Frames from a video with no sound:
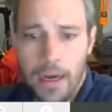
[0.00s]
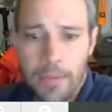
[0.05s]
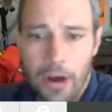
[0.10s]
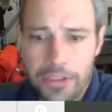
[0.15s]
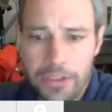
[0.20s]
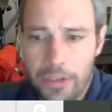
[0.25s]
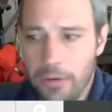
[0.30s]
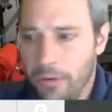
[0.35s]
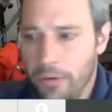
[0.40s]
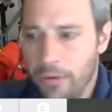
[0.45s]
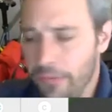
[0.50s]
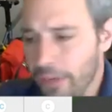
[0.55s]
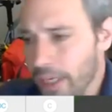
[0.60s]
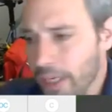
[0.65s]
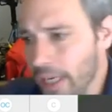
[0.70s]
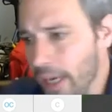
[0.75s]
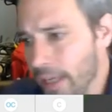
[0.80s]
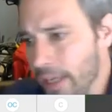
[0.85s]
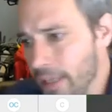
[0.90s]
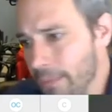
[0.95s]
Also,
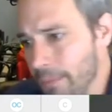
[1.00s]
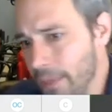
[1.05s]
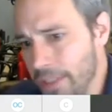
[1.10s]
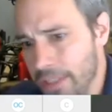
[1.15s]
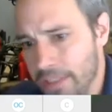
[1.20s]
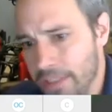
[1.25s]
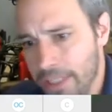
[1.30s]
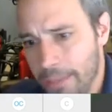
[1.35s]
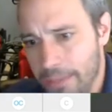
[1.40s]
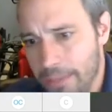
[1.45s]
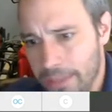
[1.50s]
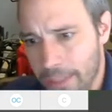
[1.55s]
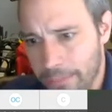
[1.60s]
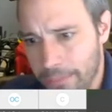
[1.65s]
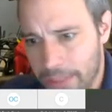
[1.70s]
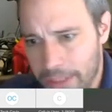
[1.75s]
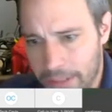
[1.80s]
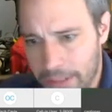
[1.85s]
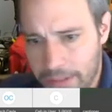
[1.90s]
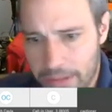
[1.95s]
very high combustion chamber
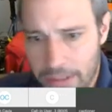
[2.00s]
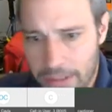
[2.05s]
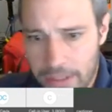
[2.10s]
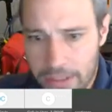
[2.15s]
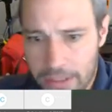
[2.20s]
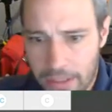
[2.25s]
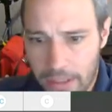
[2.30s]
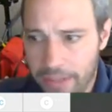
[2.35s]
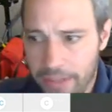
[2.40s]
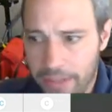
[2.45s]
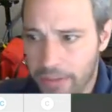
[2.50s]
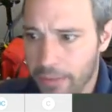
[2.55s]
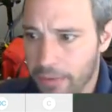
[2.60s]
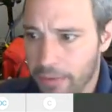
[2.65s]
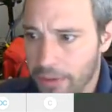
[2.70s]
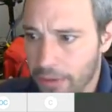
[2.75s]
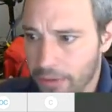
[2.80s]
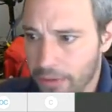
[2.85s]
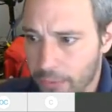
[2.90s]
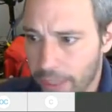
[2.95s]
temperatures leads to
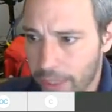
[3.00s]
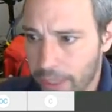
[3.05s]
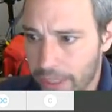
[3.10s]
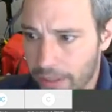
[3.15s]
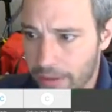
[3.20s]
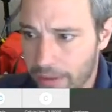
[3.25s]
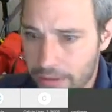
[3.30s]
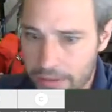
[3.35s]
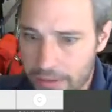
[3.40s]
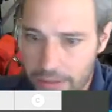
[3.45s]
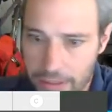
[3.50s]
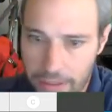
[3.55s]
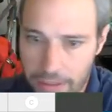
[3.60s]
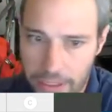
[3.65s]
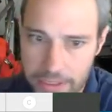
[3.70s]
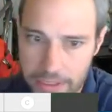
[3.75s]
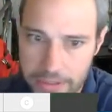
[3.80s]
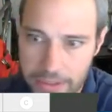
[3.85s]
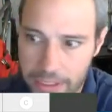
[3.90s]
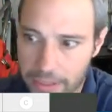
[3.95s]
reduced wear,
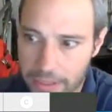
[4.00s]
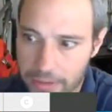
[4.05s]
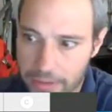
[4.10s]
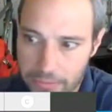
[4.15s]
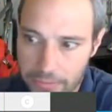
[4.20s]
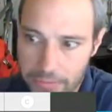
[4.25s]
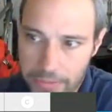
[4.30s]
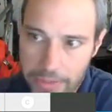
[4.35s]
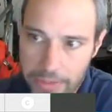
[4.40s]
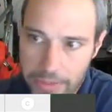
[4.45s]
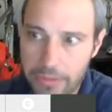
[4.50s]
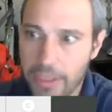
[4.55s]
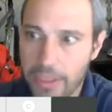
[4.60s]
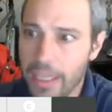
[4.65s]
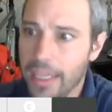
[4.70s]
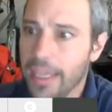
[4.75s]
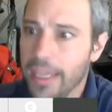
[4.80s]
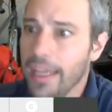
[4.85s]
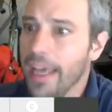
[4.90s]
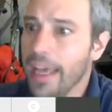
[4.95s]
unless, and
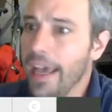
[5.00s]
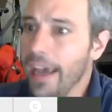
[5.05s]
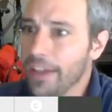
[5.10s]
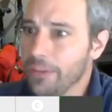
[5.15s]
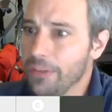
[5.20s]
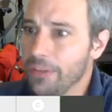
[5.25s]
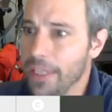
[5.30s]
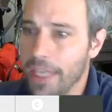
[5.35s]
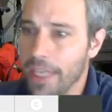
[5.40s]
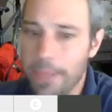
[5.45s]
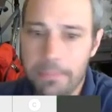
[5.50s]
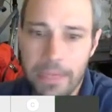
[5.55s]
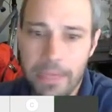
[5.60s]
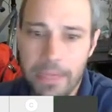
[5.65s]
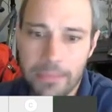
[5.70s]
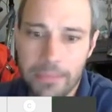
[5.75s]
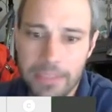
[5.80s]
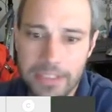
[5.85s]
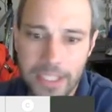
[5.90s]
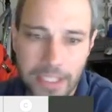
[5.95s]
as we get
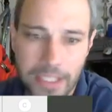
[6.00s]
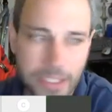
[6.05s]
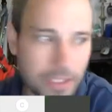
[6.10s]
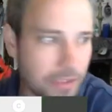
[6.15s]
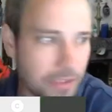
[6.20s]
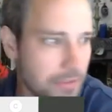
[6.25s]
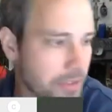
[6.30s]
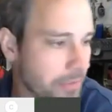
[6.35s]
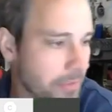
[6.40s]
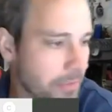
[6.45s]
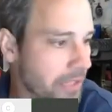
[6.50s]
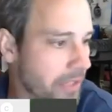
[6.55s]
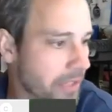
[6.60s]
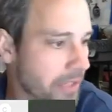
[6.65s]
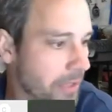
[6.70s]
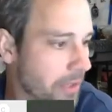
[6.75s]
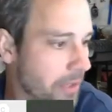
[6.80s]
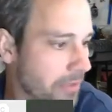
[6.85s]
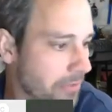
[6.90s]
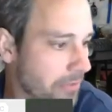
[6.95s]
better materials, you might
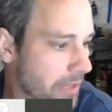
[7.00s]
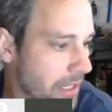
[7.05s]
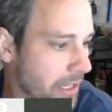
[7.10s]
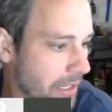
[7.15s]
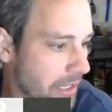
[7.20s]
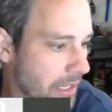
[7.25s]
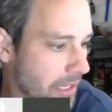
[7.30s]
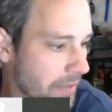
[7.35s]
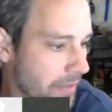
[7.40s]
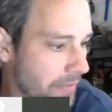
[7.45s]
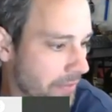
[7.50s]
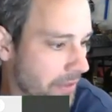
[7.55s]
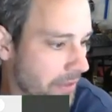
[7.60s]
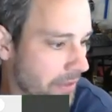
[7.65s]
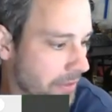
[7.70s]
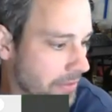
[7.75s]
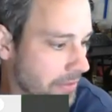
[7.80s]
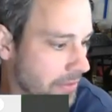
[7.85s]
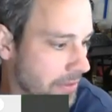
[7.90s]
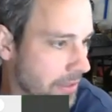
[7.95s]
think, well, we're not going to have,
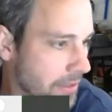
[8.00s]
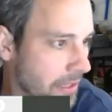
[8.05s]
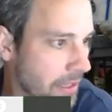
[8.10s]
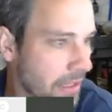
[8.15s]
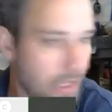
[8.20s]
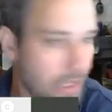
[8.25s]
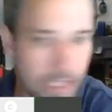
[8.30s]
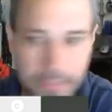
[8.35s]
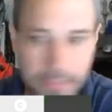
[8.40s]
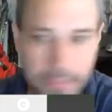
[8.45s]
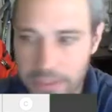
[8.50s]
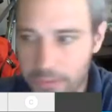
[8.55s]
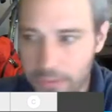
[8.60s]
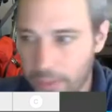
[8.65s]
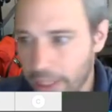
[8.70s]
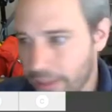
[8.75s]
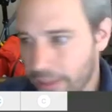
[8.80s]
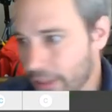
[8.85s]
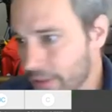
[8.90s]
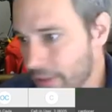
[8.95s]
as much
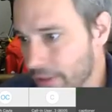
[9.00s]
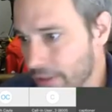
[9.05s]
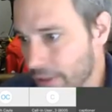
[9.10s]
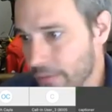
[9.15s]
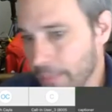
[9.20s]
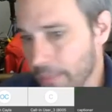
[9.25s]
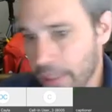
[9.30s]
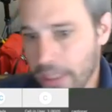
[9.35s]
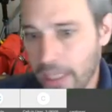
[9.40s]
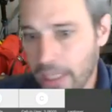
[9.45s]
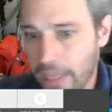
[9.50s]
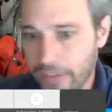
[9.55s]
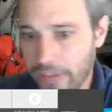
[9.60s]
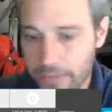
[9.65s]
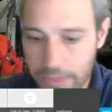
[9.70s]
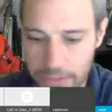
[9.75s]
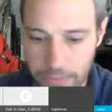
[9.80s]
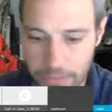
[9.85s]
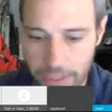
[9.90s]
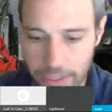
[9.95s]
wear, and that's true. We might not have as
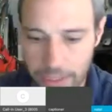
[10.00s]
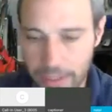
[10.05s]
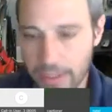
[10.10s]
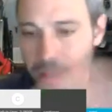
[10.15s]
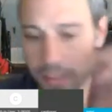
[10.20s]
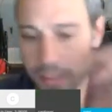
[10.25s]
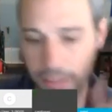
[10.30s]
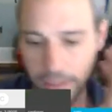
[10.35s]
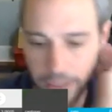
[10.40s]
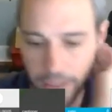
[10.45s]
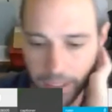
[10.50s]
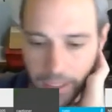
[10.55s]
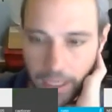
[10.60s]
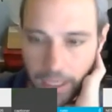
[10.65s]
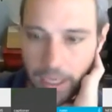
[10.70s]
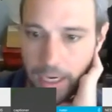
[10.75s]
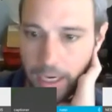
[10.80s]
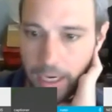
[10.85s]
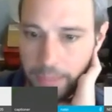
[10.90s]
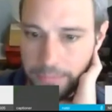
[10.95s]
much wear,
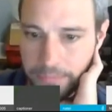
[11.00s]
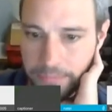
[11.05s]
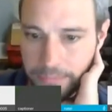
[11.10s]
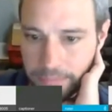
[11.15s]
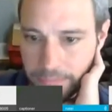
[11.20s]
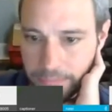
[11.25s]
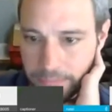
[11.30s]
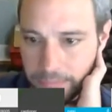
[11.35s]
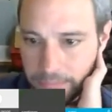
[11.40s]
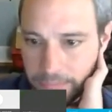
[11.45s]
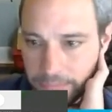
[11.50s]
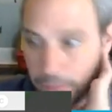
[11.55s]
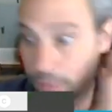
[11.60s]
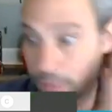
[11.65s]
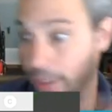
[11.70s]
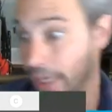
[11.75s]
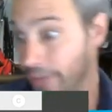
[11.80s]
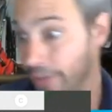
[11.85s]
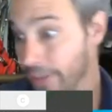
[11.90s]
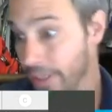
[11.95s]
but
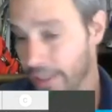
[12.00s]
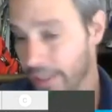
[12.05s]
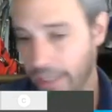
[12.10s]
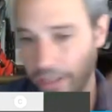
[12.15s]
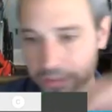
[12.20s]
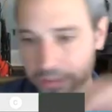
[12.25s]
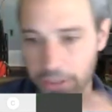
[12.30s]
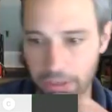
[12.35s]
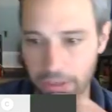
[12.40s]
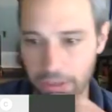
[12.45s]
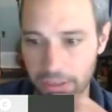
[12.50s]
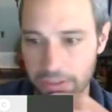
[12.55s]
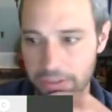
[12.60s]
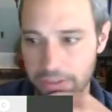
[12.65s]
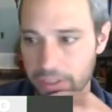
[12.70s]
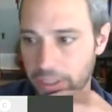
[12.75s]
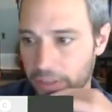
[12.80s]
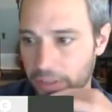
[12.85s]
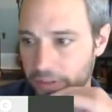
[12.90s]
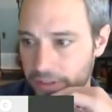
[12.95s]
we're not there yet. So there's
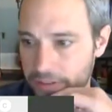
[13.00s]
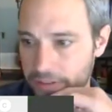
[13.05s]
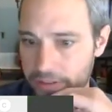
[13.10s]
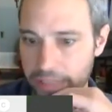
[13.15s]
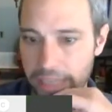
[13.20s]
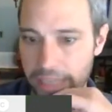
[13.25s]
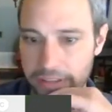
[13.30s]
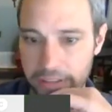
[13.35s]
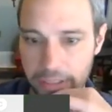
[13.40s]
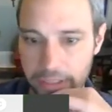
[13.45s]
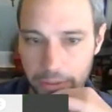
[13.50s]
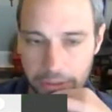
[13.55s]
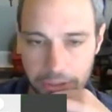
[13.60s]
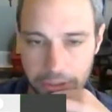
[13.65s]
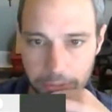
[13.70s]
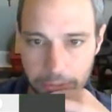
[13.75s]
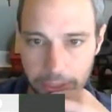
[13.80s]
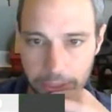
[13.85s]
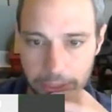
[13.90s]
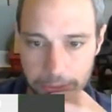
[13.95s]
that to deal with
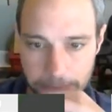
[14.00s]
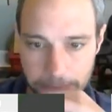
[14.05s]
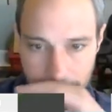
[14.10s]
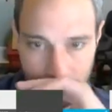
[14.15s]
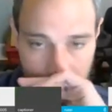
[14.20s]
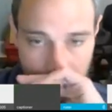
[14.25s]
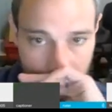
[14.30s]
as well.